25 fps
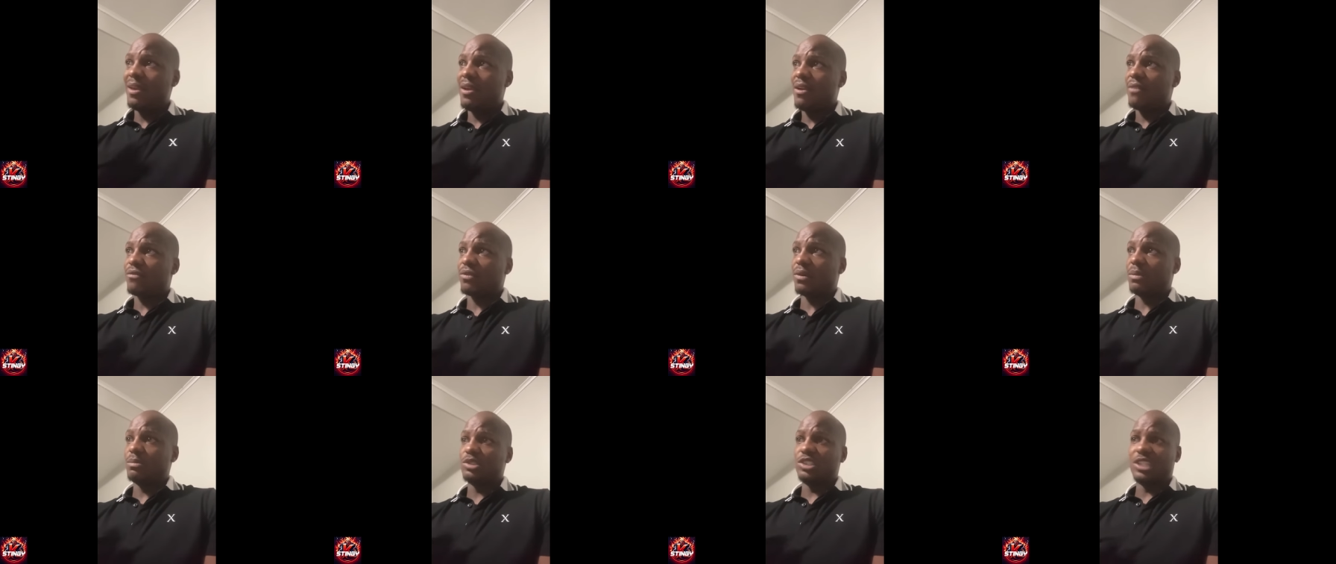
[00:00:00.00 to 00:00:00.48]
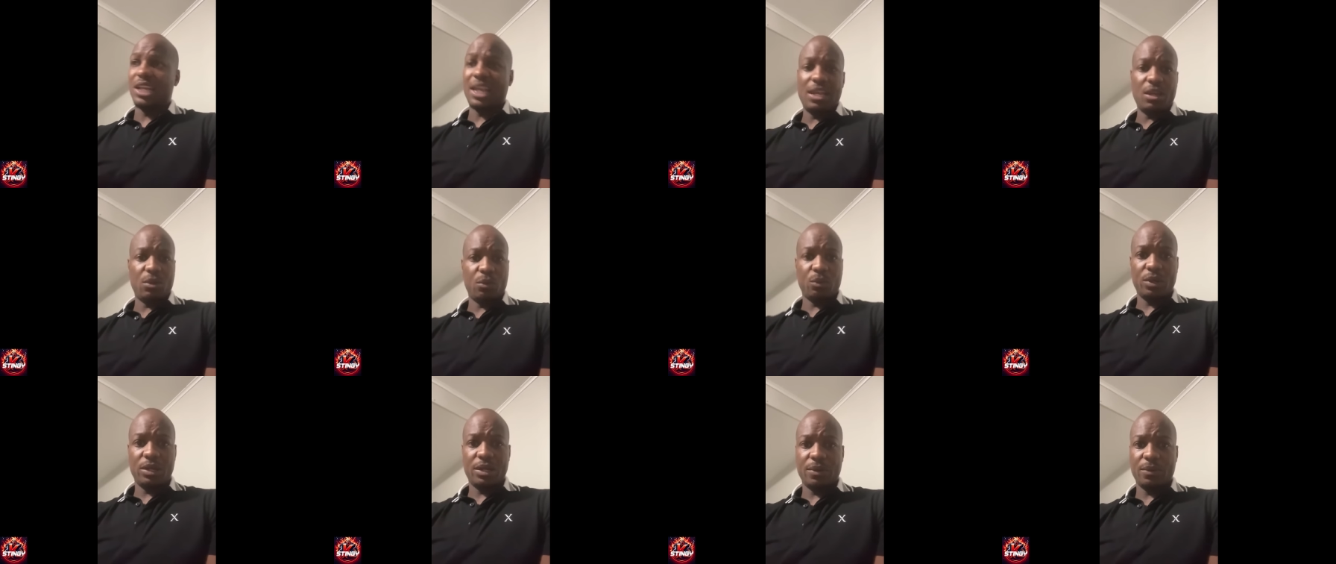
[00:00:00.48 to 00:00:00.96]
from
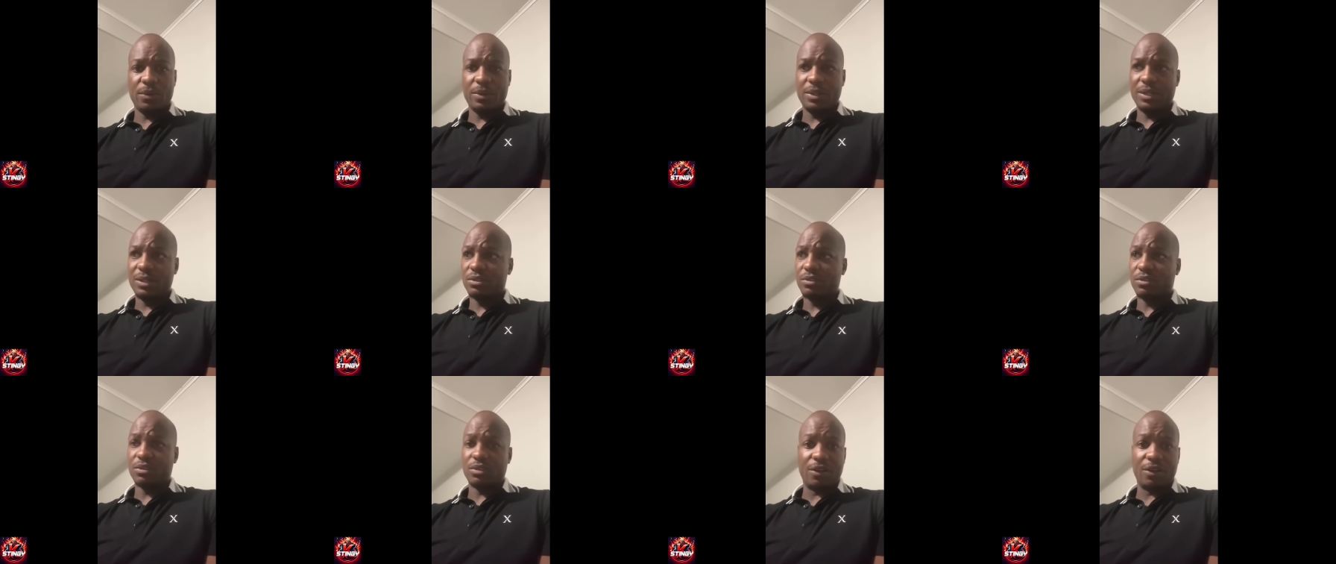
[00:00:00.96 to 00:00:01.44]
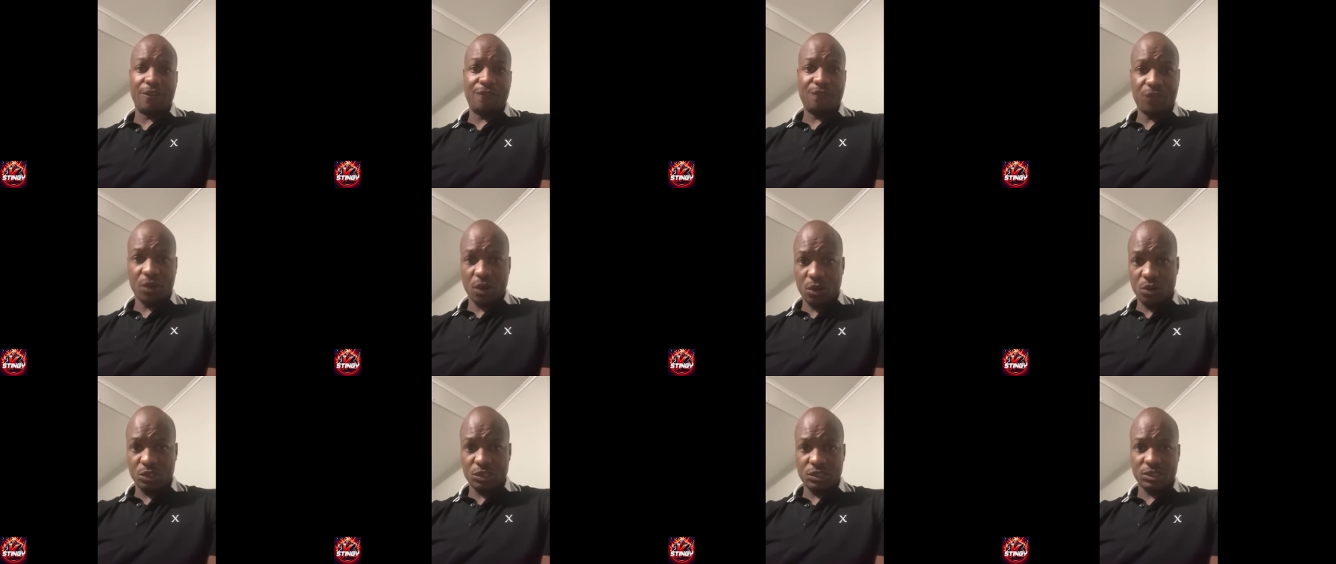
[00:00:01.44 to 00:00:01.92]
January the
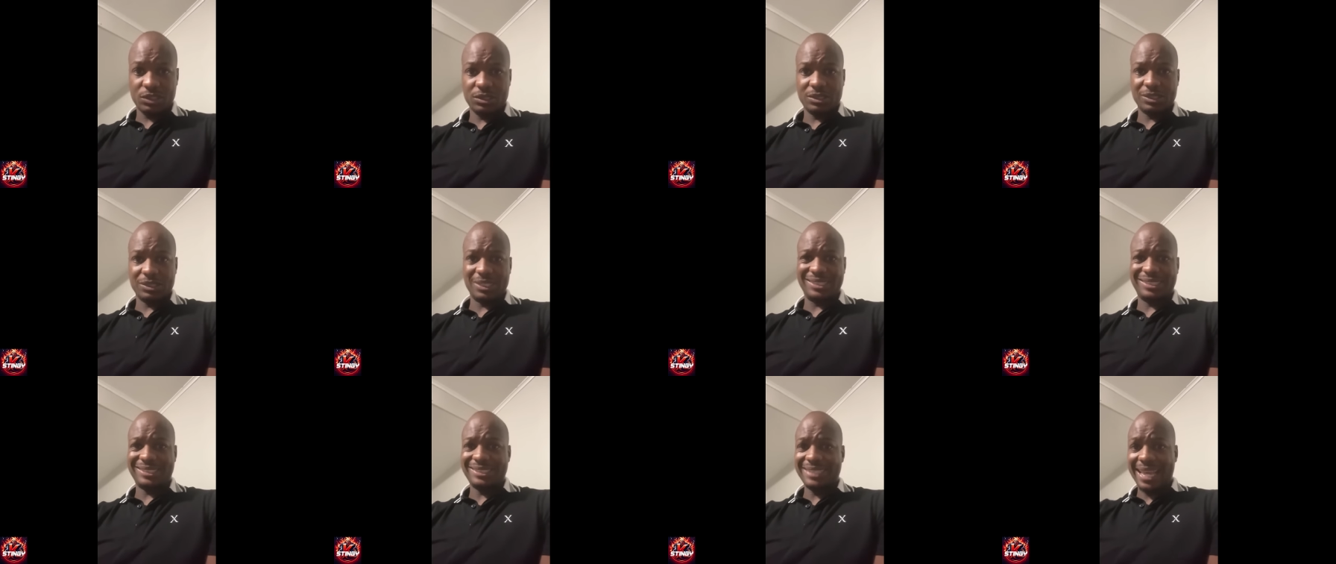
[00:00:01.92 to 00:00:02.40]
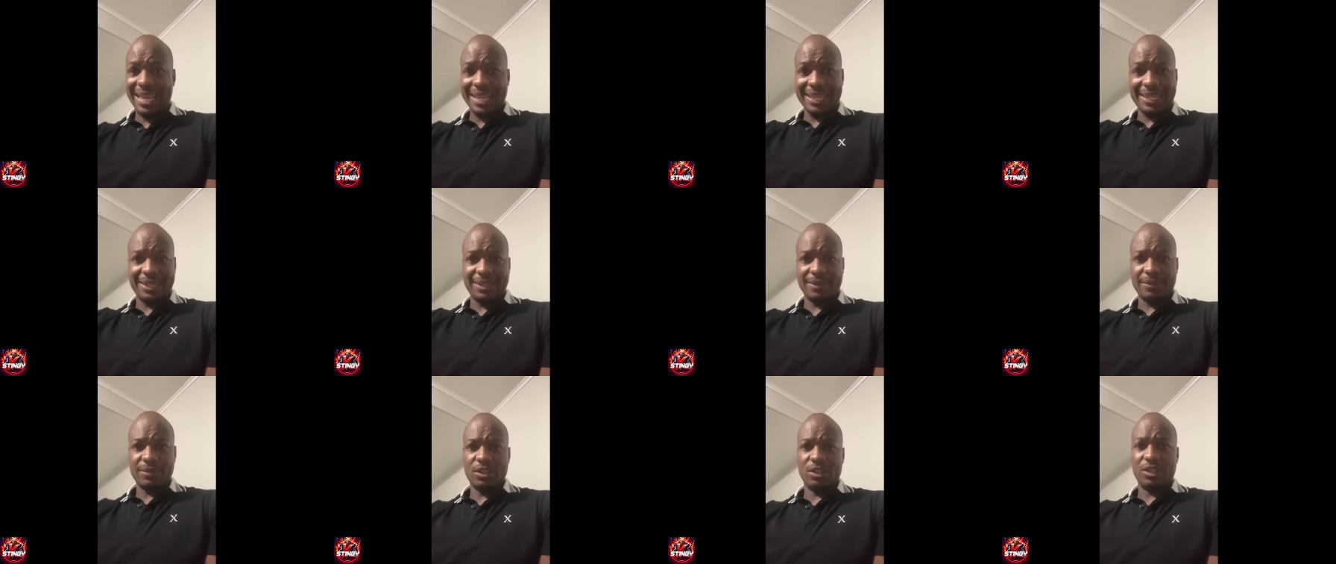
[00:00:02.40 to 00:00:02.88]
first, the
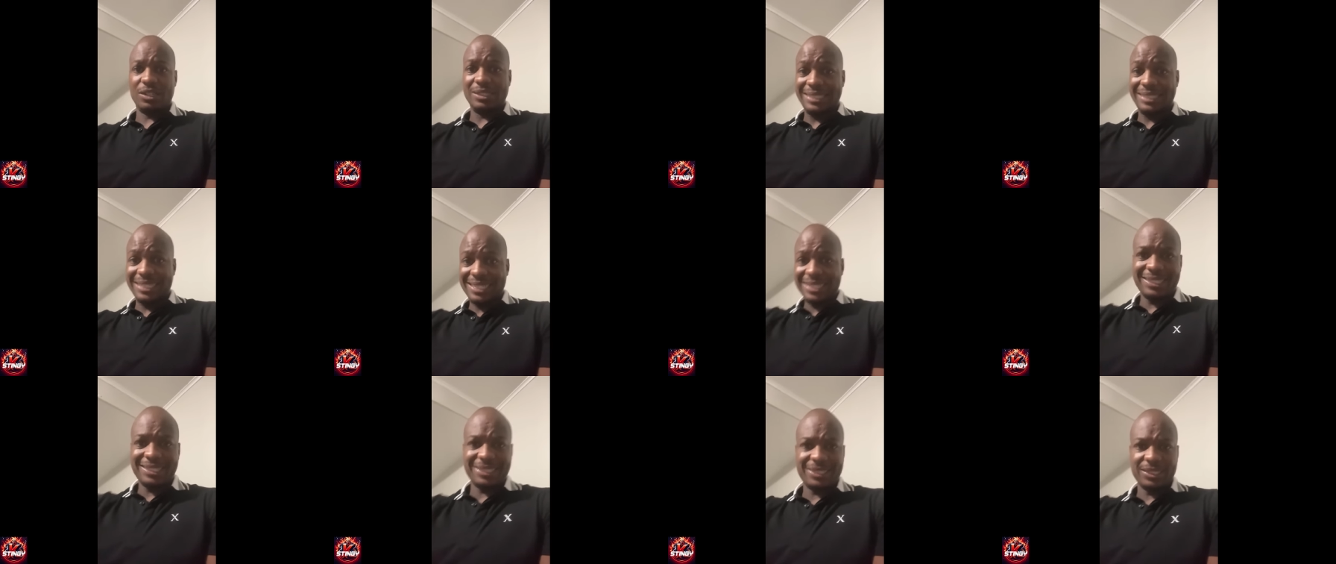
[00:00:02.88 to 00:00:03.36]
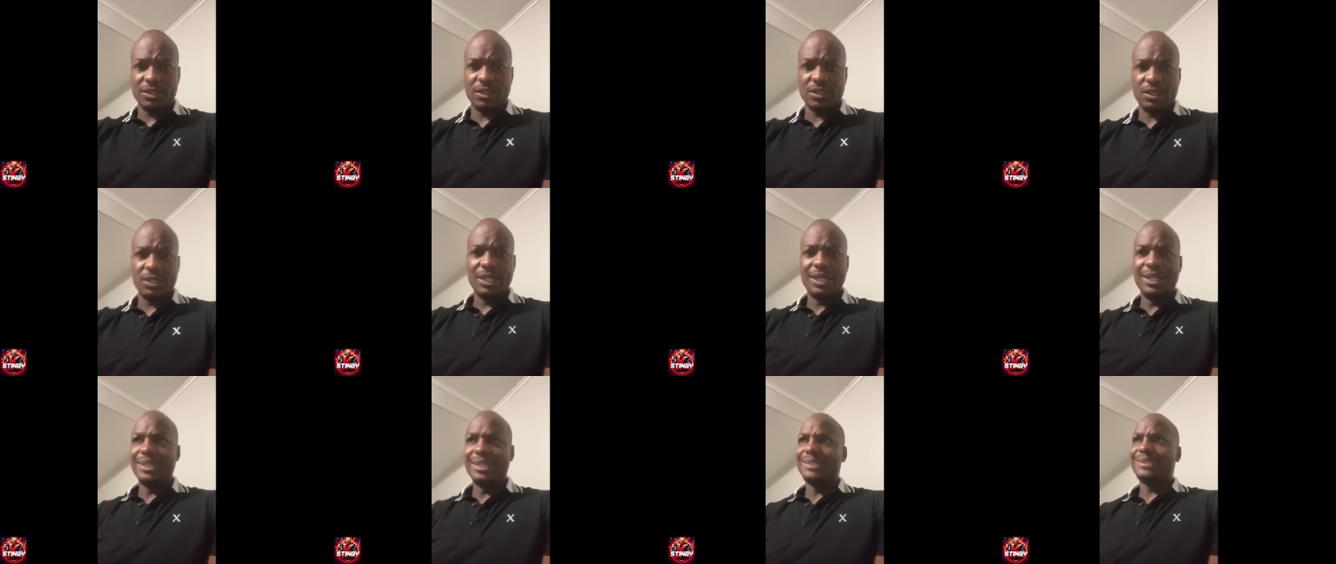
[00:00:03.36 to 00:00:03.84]
second of uh, this year
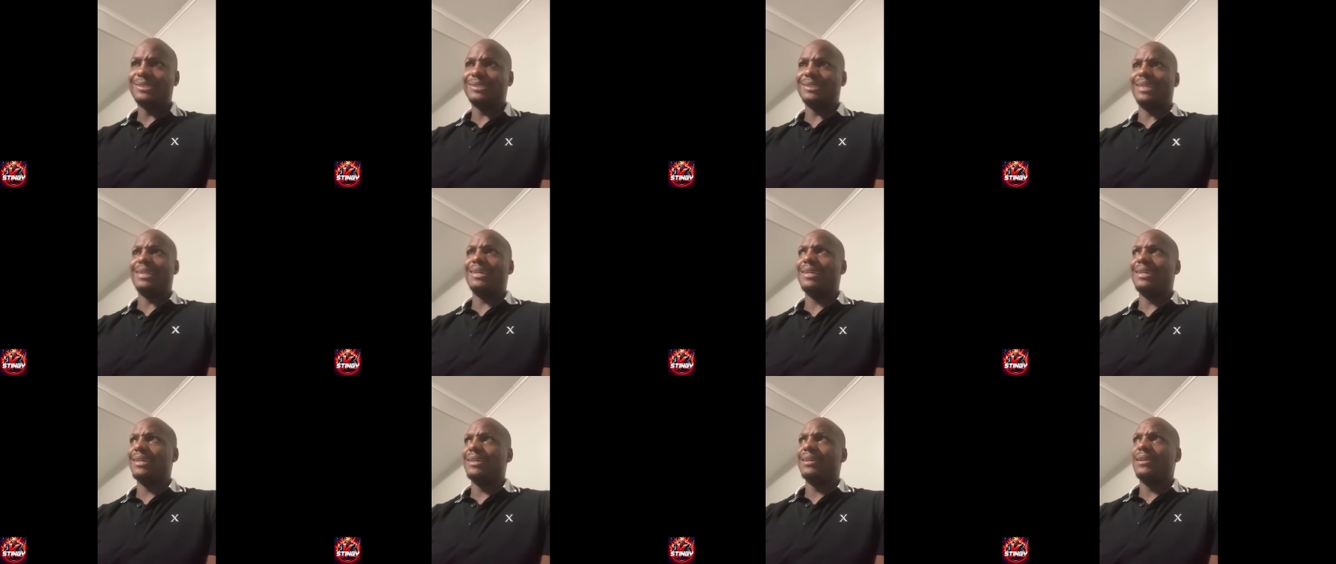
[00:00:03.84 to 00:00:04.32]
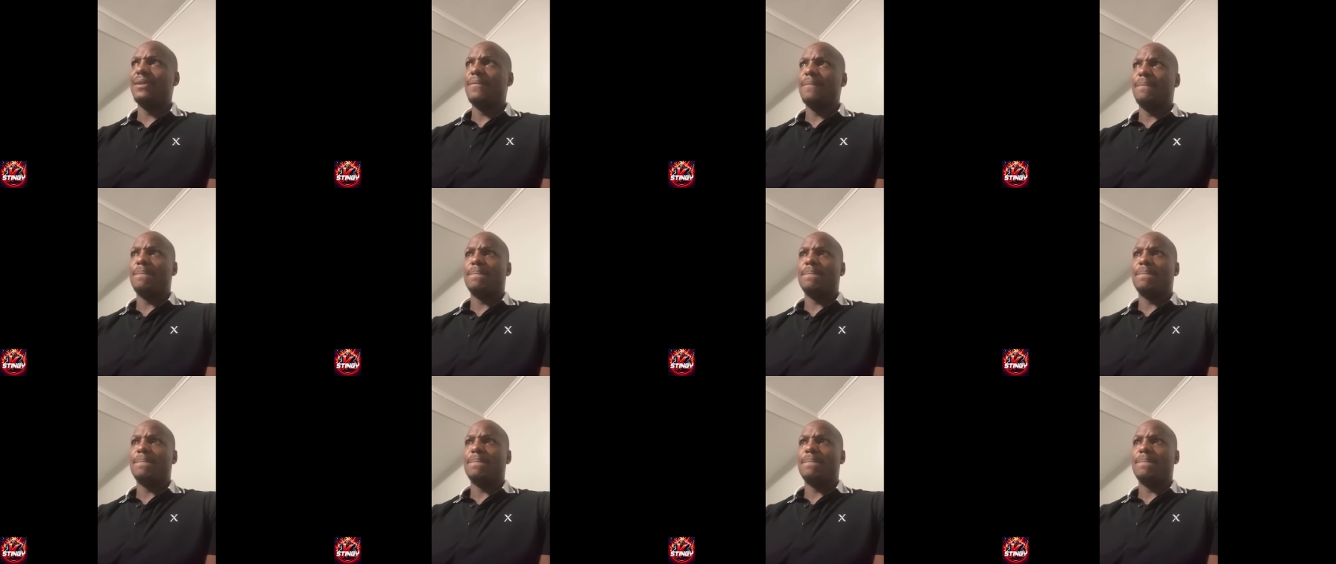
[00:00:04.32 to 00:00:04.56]
saying